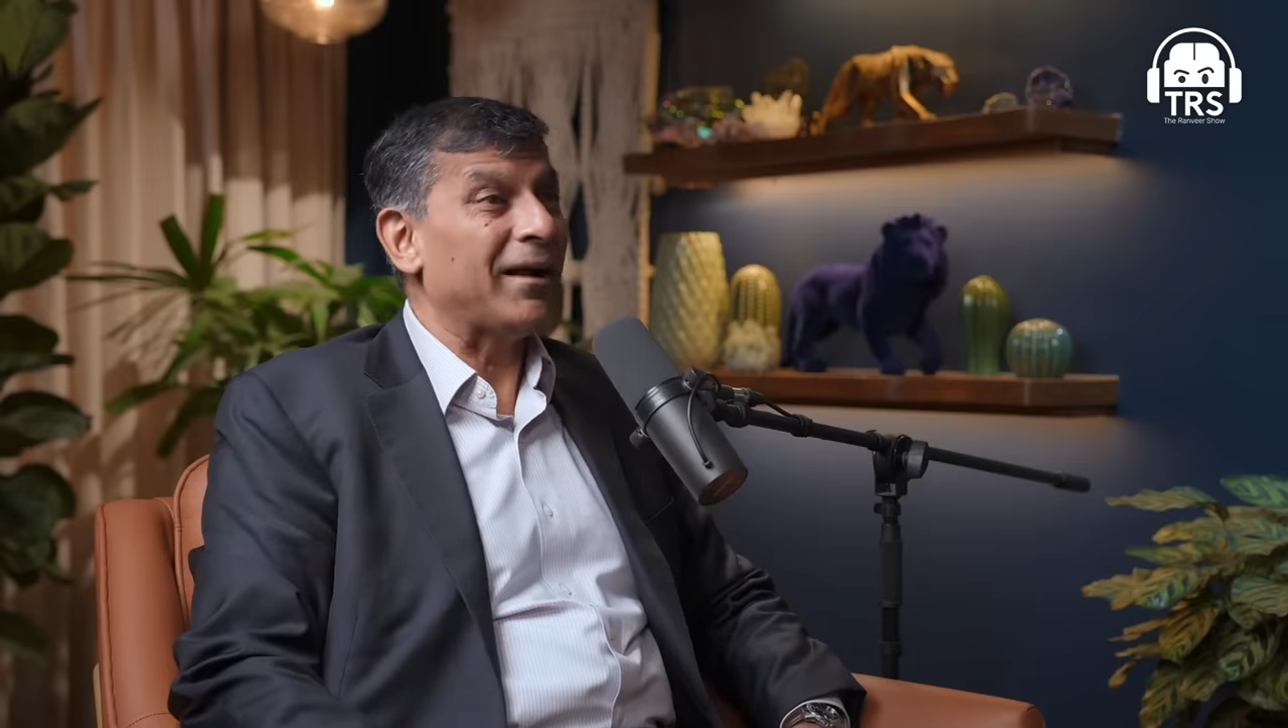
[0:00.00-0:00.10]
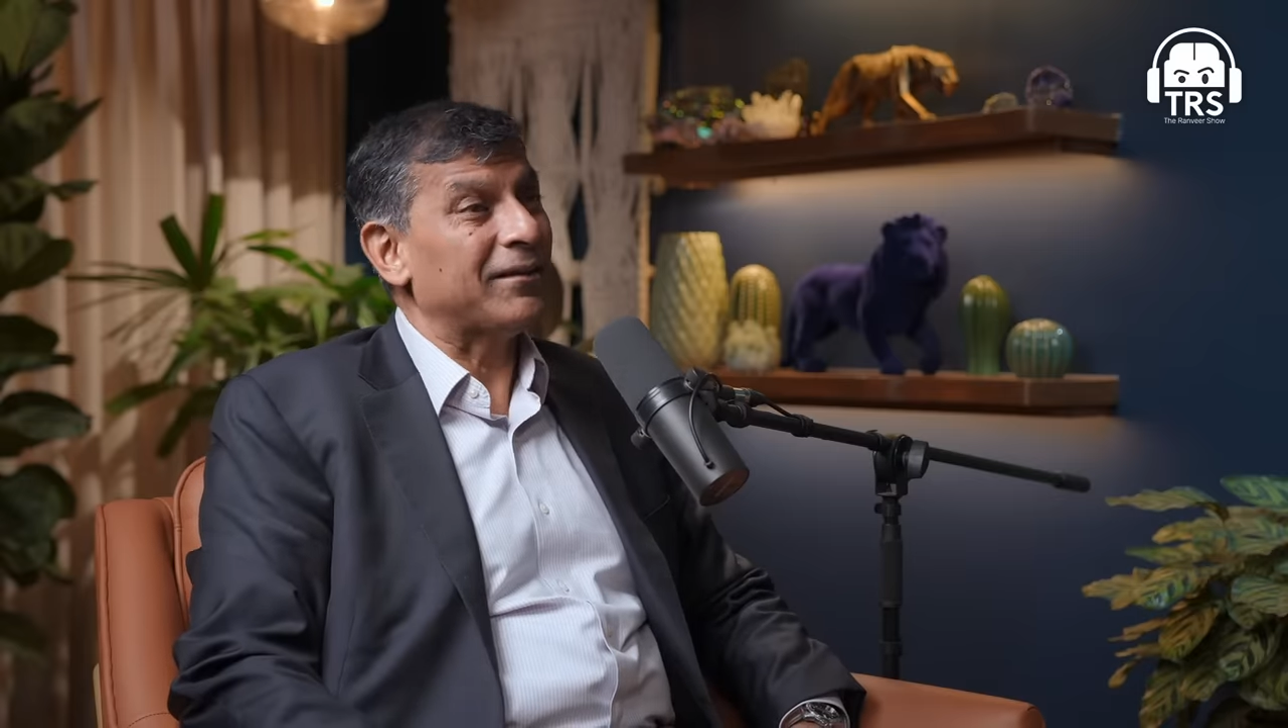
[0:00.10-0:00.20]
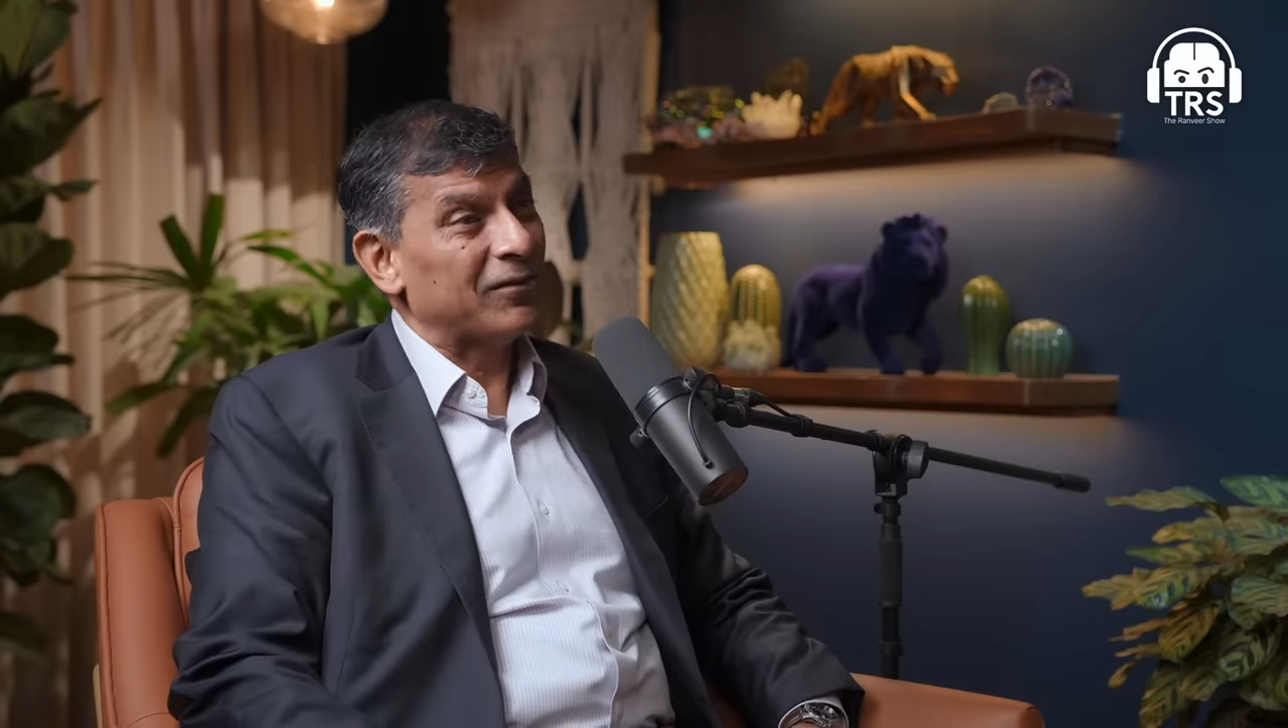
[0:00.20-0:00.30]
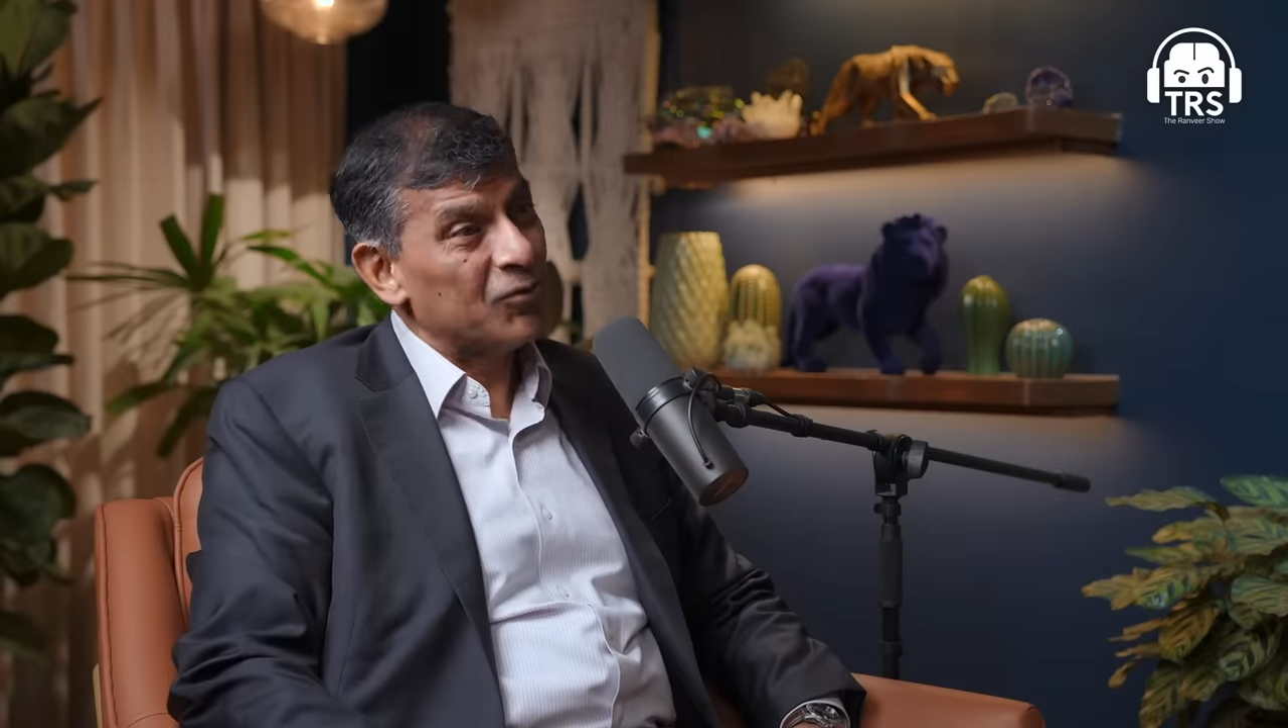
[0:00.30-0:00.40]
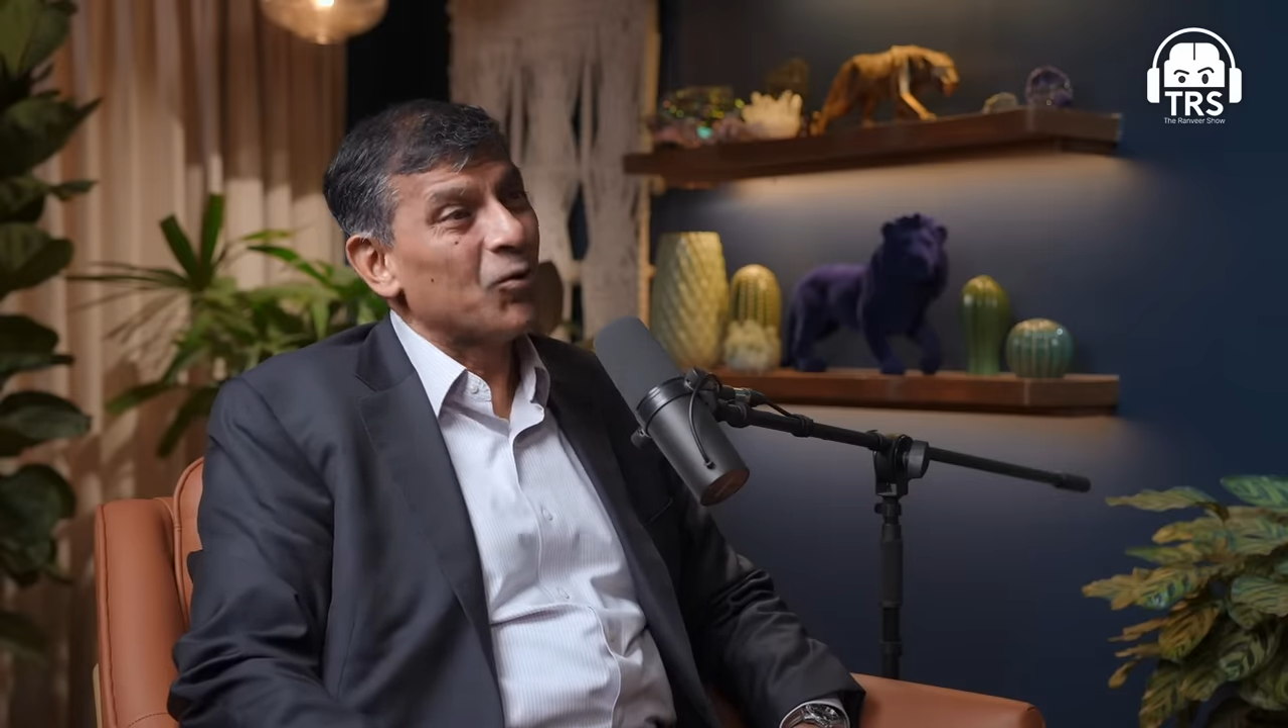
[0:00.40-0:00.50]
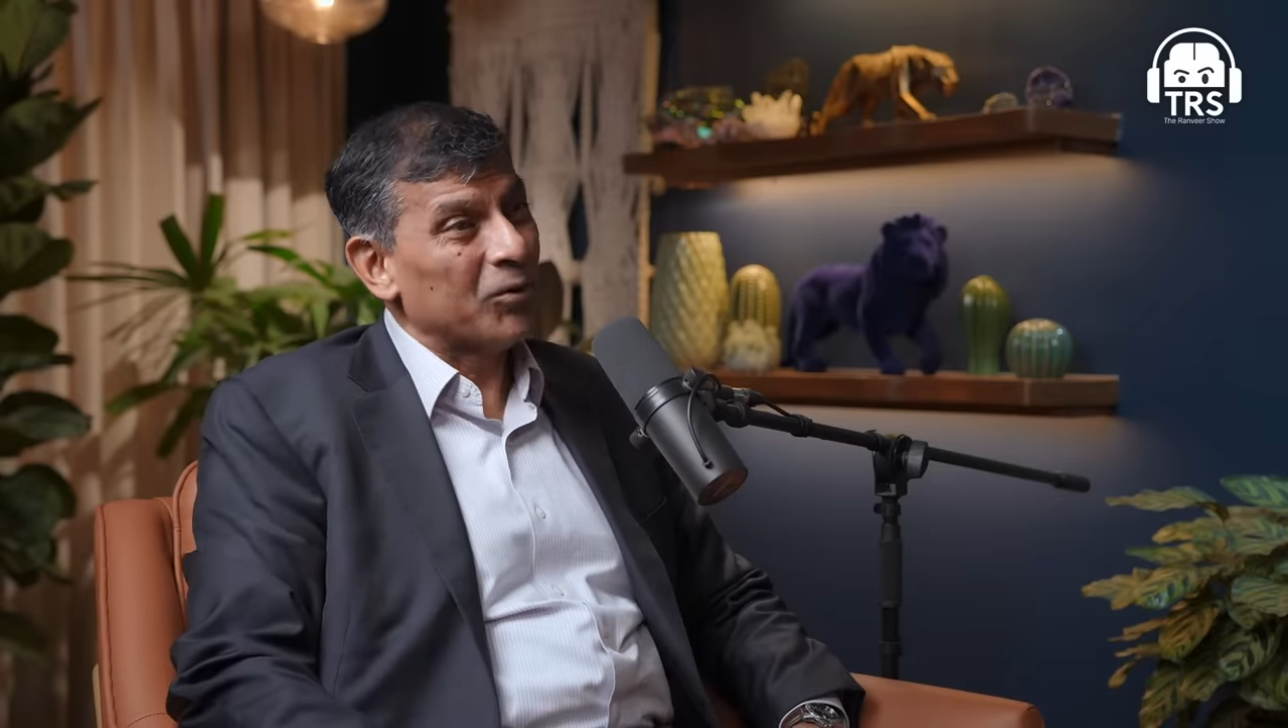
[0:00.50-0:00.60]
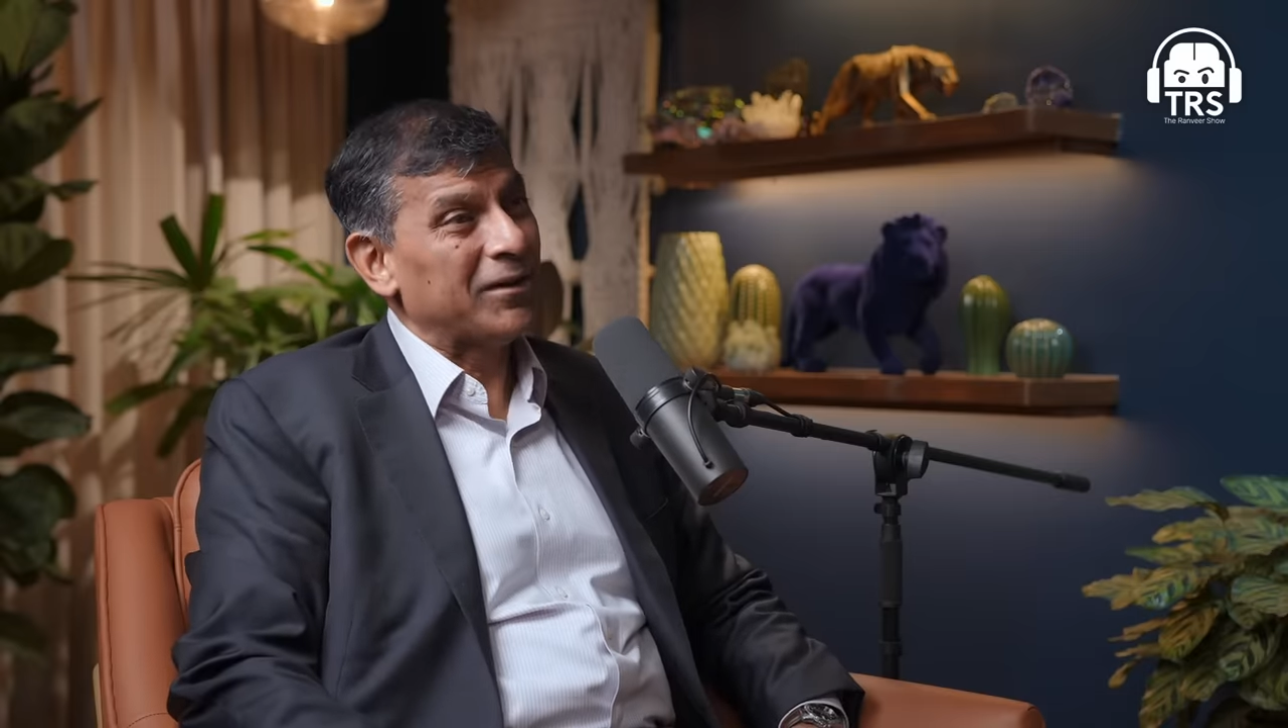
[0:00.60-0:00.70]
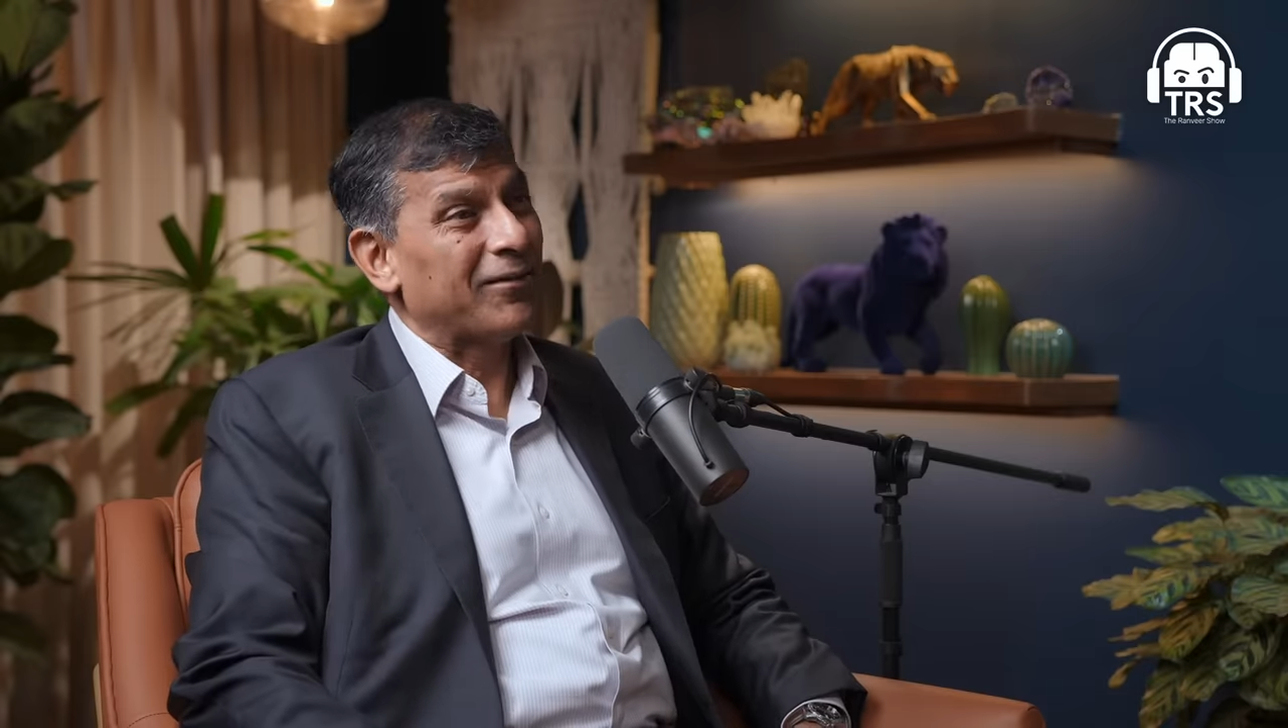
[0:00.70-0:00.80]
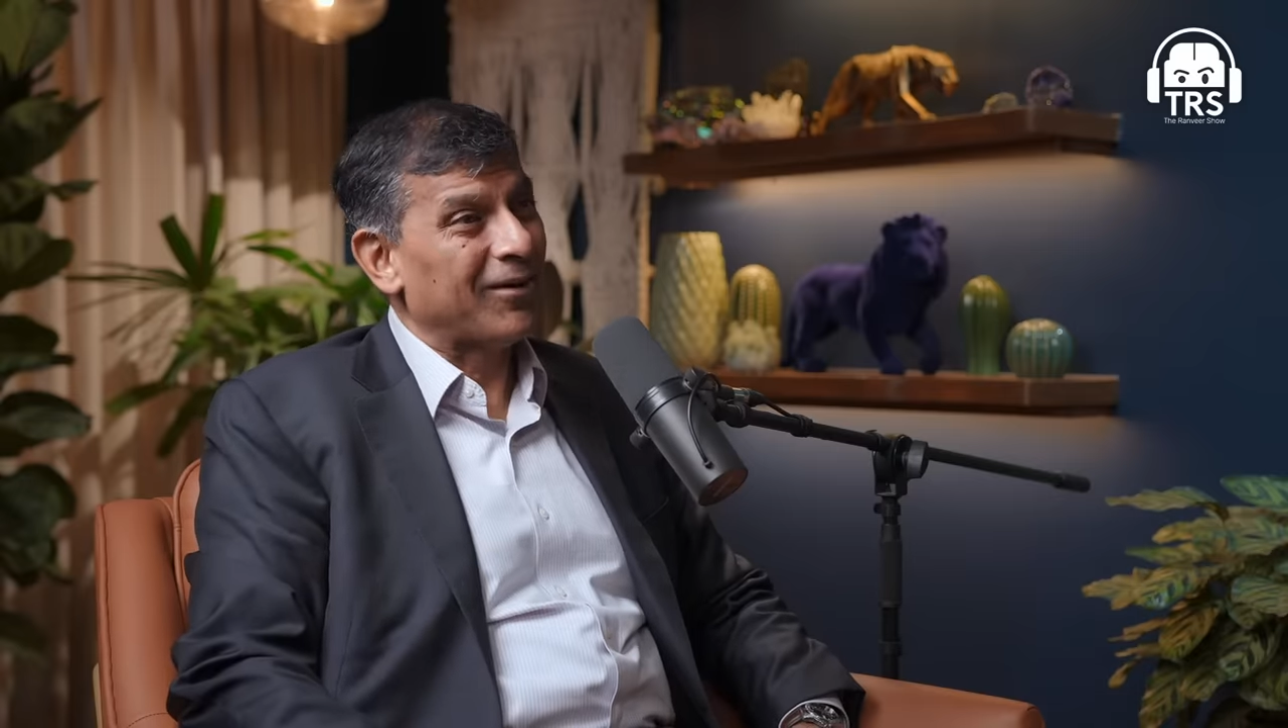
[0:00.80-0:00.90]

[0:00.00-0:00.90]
fact that you don't take